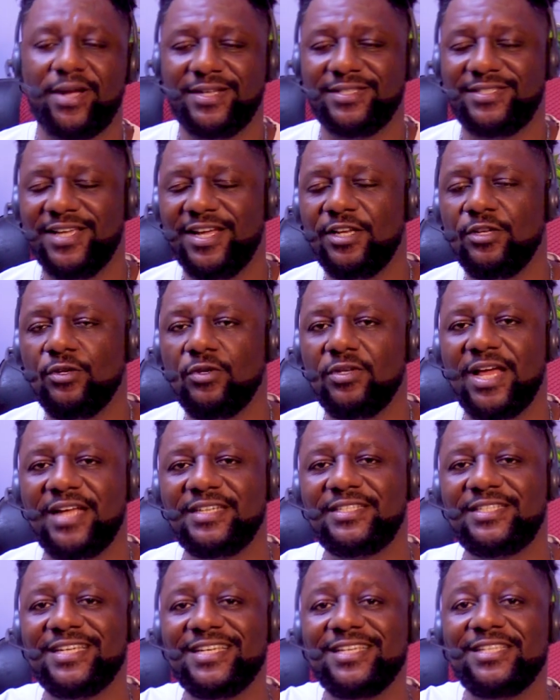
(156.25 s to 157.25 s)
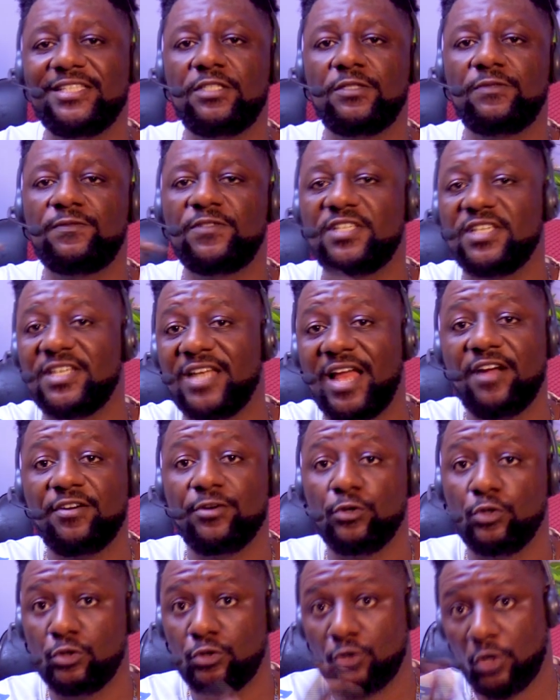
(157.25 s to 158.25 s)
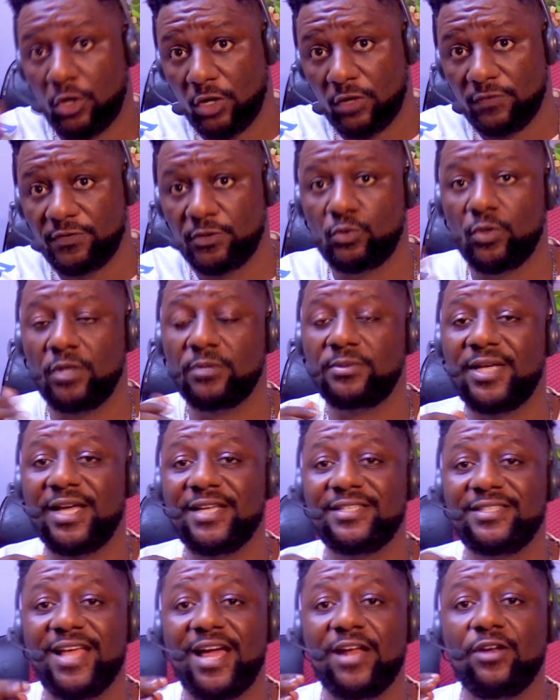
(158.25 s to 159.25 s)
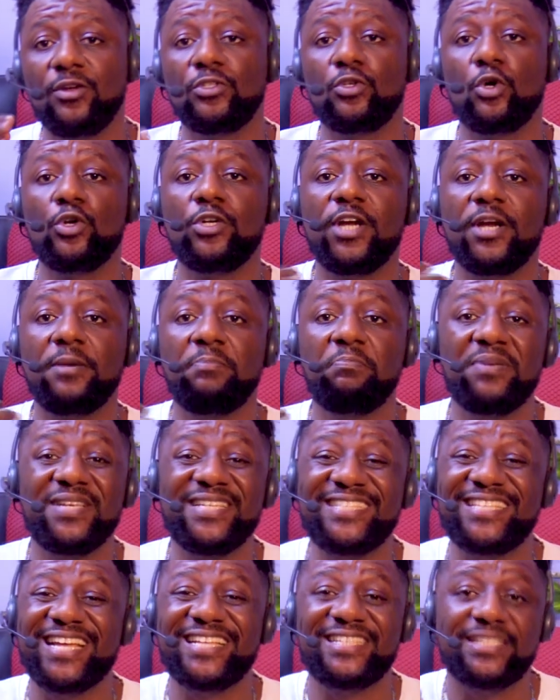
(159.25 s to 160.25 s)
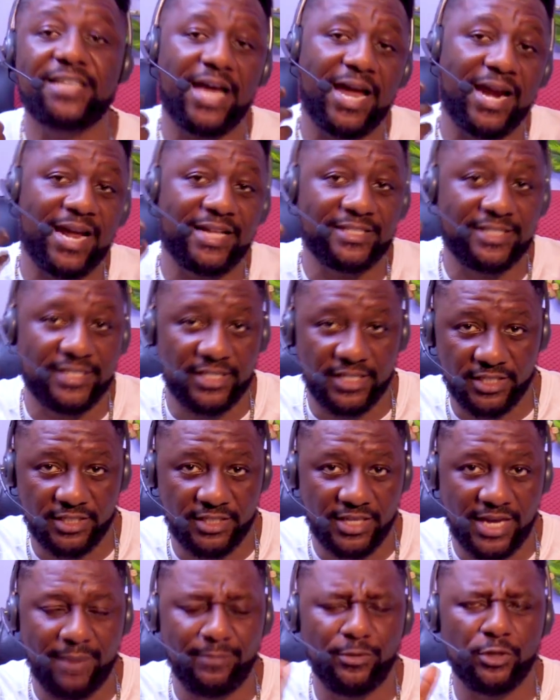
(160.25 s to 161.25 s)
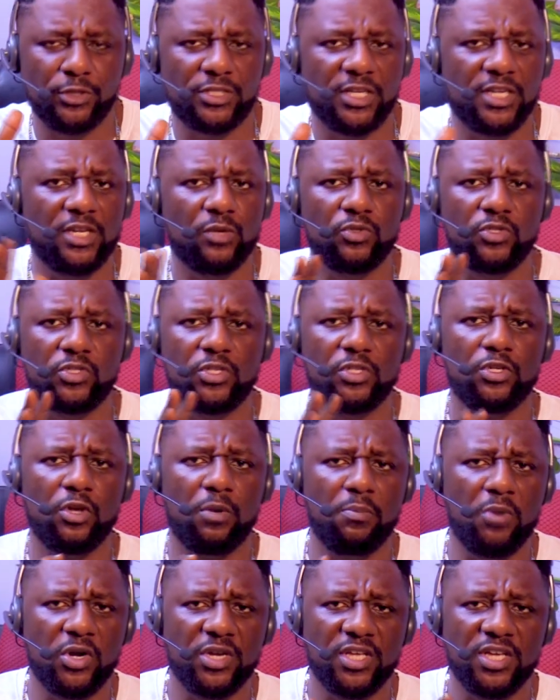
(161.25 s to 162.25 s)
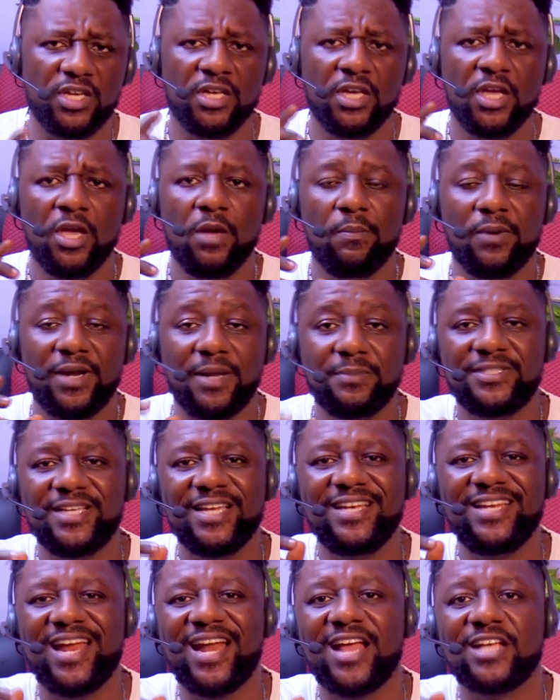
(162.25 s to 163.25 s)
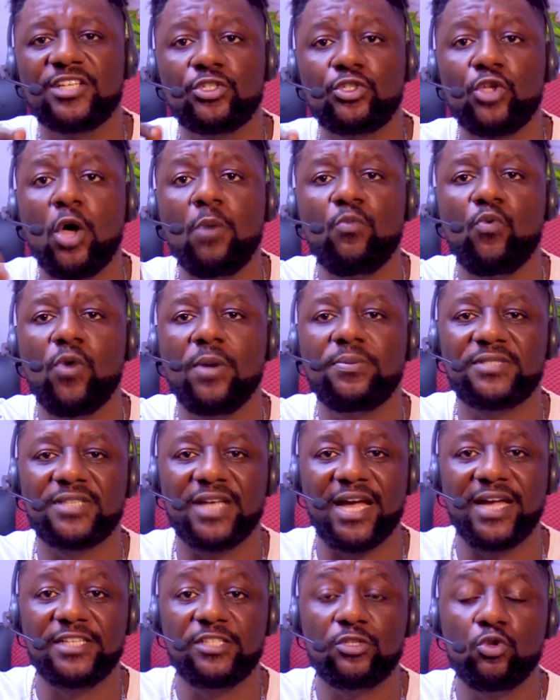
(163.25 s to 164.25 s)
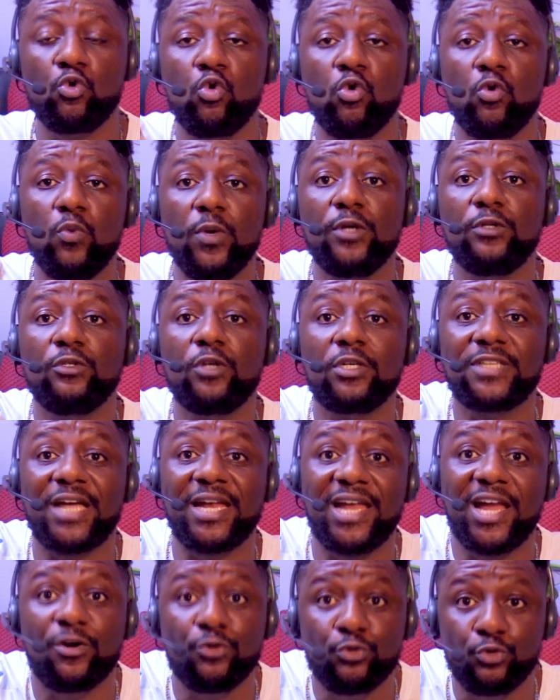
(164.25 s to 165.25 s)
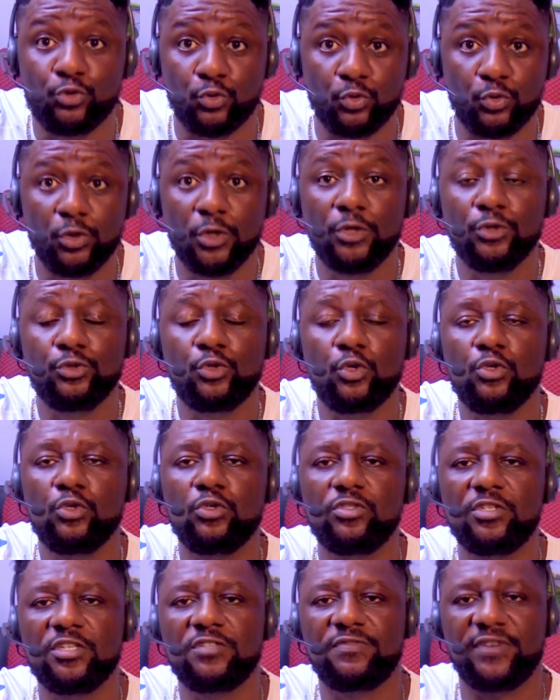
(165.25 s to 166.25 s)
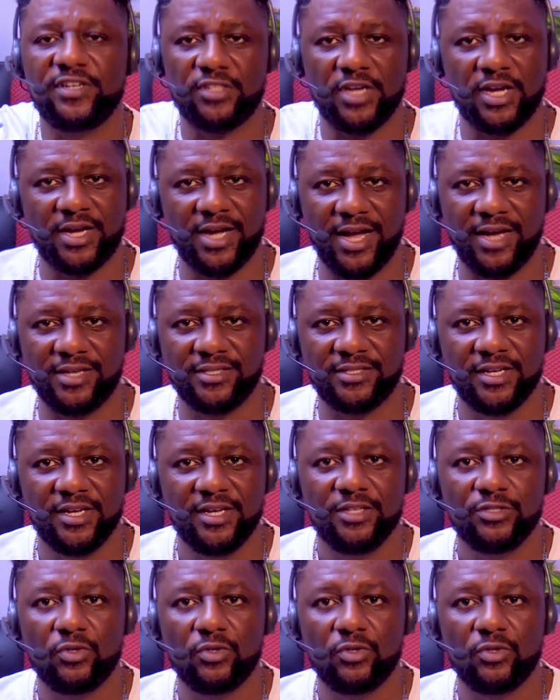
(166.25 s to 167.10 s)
I can tell you that these scenarios, all of these websites, they are not 100% guaranteed. I'm not saying they will steal your money, but I'm saying there are some websites who will not allow you to use these virtual cards.